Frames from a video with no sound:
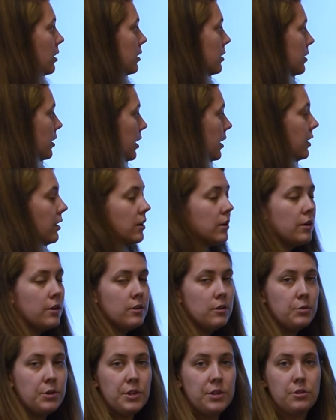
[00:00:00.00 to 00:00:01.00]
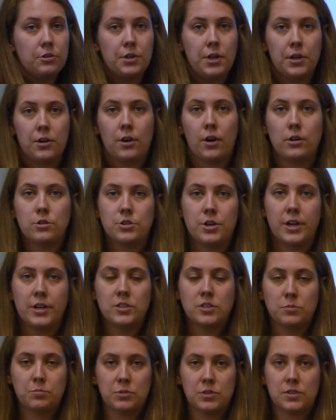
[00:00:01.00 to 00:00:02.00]
Okay, another way to create
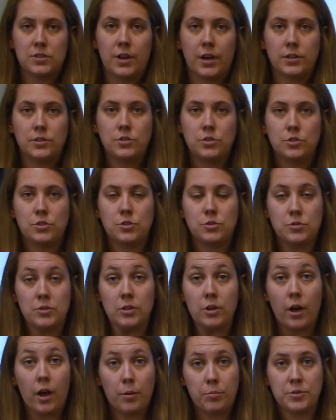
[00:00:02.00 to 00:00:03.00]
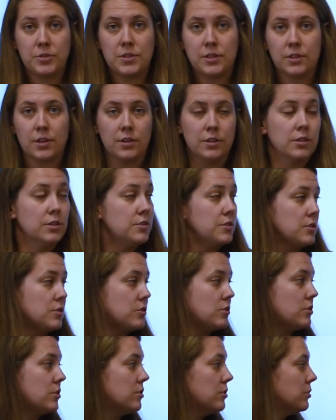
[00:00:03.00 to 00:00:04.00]
contrast besides just using opposite colors is
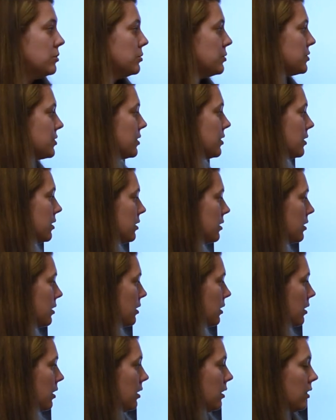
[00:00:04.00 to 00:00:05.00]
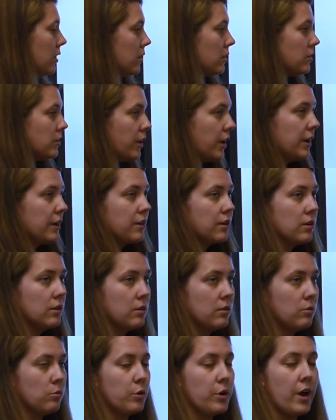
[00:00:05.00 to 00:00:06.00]
to use like
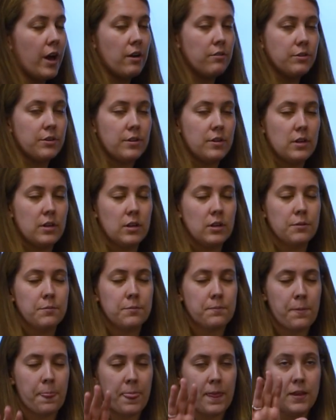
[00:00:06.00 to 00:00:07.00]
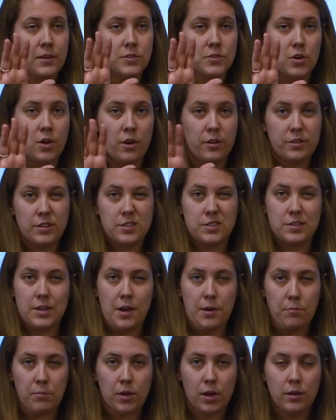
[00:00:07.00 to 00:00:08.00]
where everything is all the
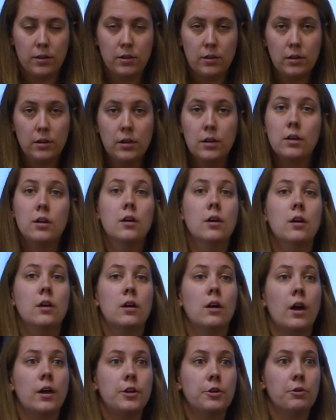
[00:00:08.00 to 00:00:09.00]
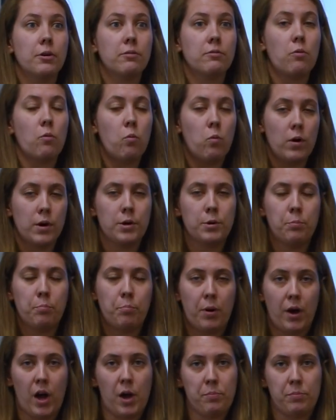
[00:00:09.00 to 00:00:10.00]
same color and you have one
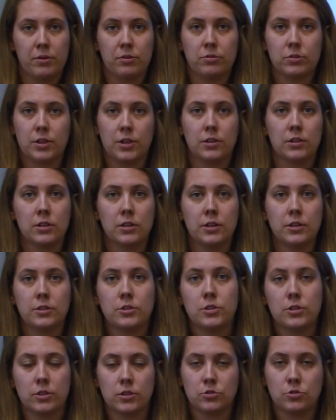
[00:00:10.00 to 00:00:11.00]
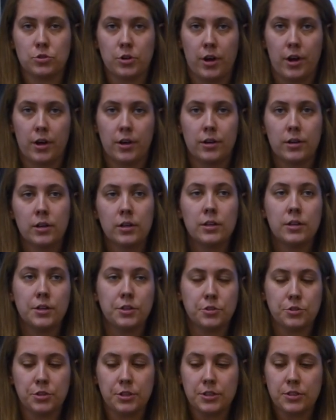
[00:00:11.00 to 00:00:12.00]
pop of color to draw
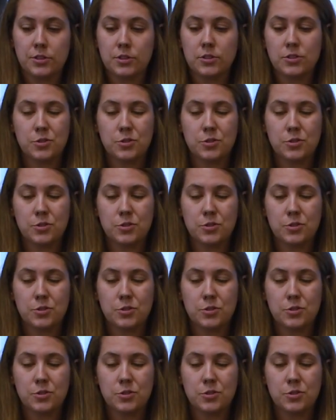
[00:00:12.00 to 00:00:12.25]
interest.